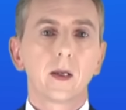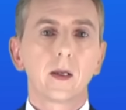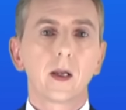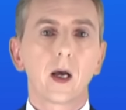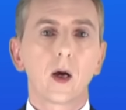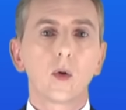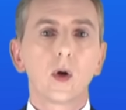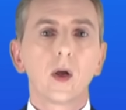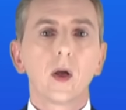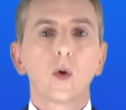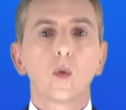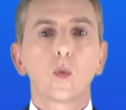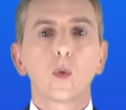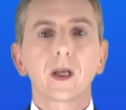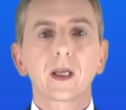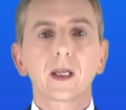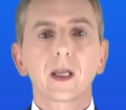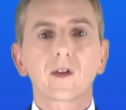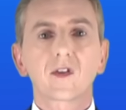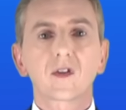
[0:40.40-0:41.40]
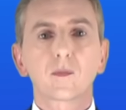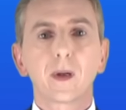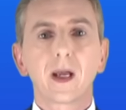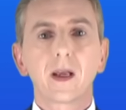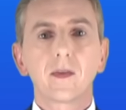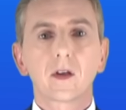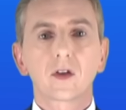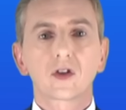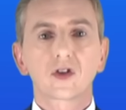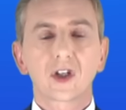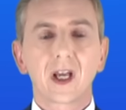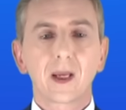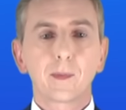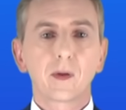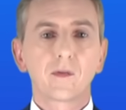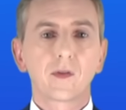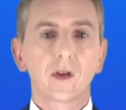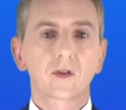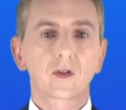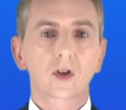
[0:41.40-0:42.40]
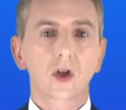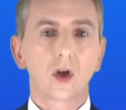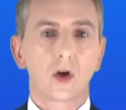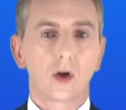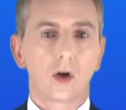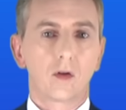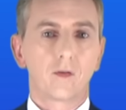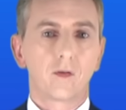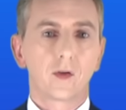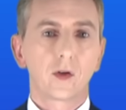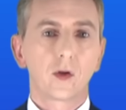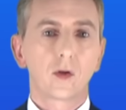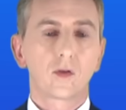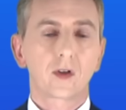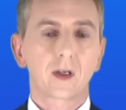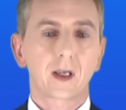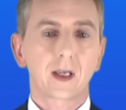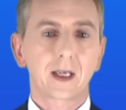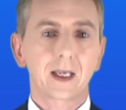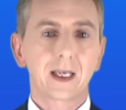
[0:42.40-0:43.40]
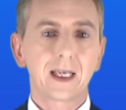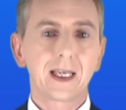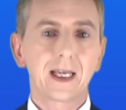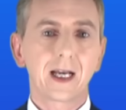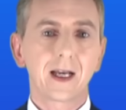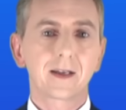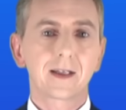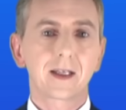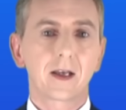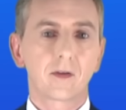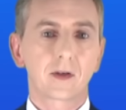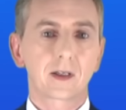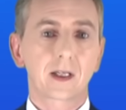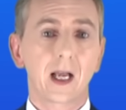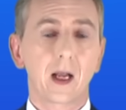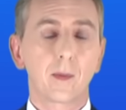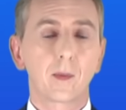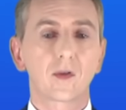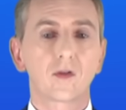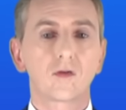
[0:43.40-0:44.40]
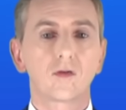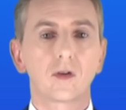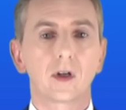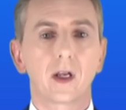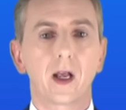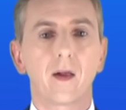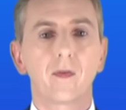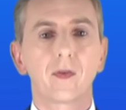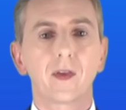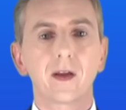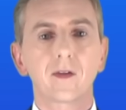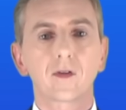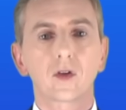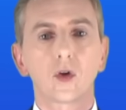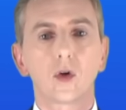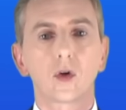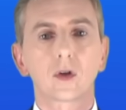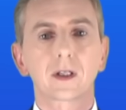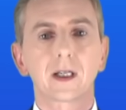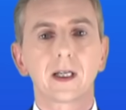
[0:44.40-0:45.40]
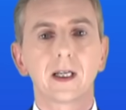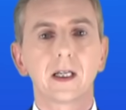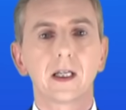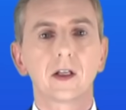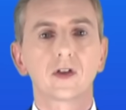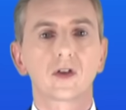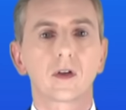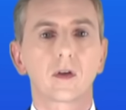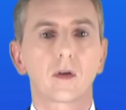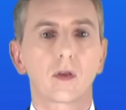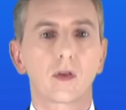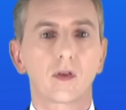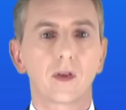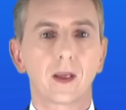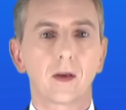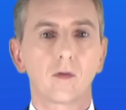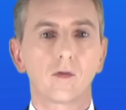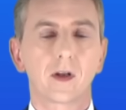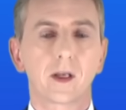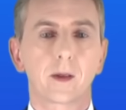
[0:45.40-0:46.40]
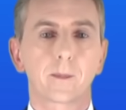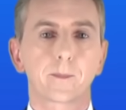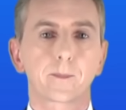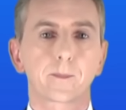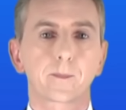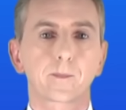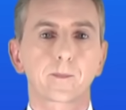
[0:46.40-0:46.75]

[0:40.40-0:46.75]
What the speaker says: Now, we can explain the shape of this curve using a key idea in chemistry, and that's called collision theory.